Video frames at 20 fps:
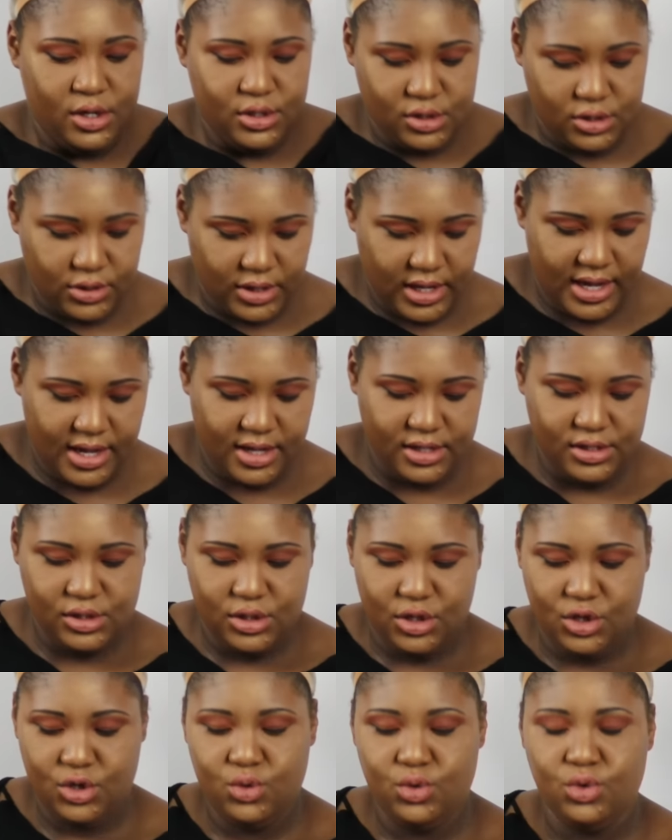So, okay,
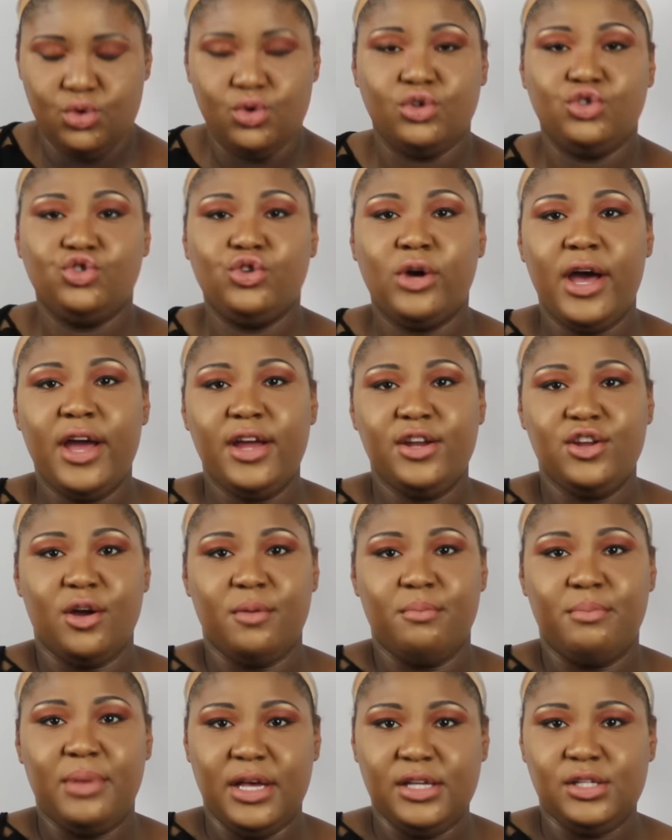so you, you're trying
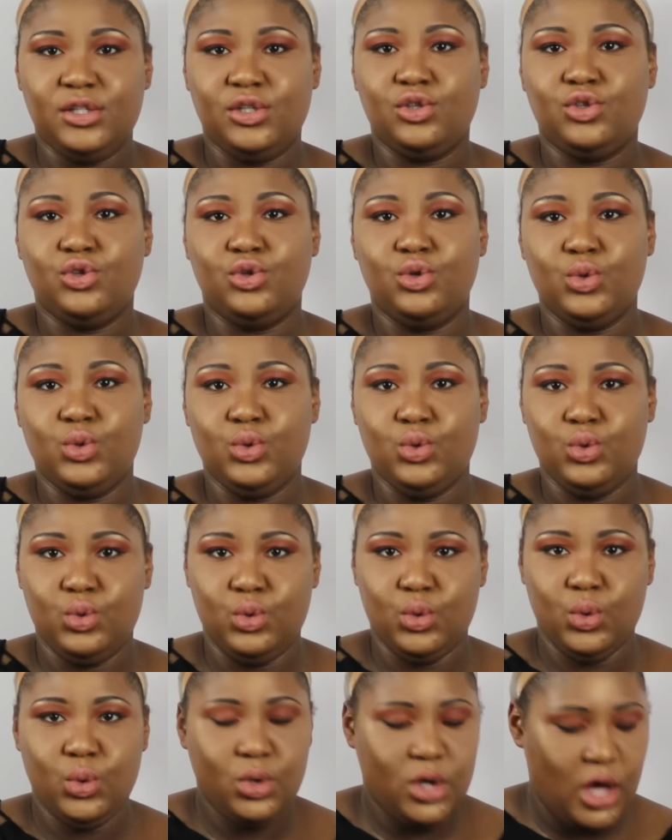your best
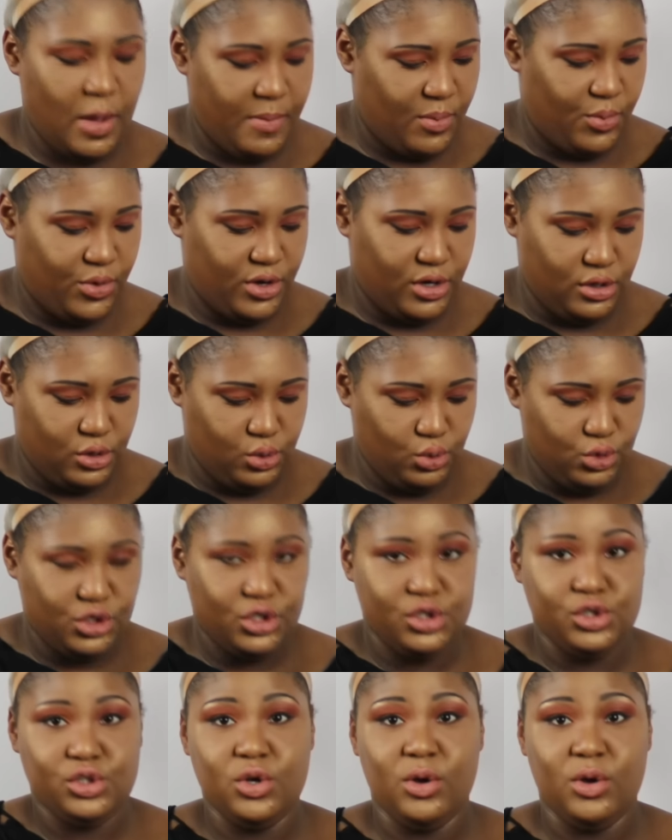to come up with an illusion.